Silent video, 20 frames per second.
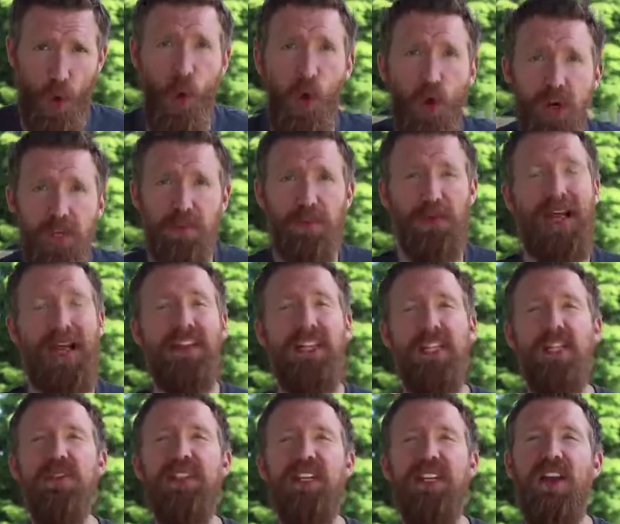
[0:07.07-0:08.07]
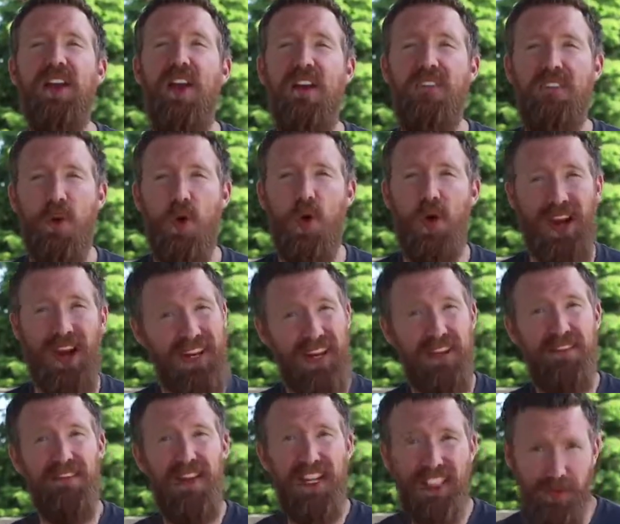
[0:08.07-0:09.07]
or you plan to use it for an
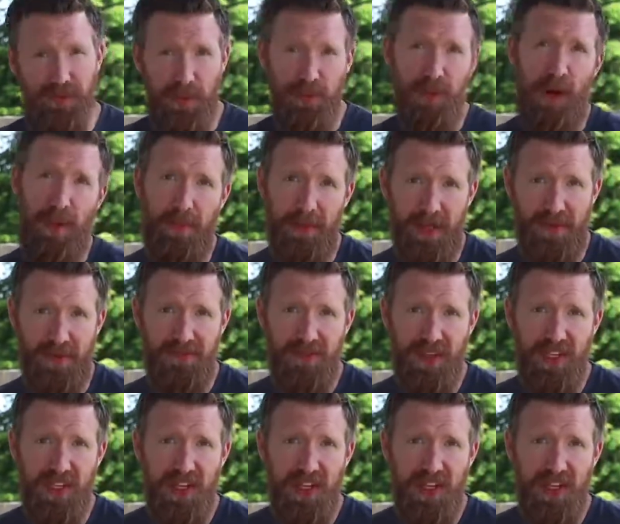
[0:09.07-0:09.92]
investment property.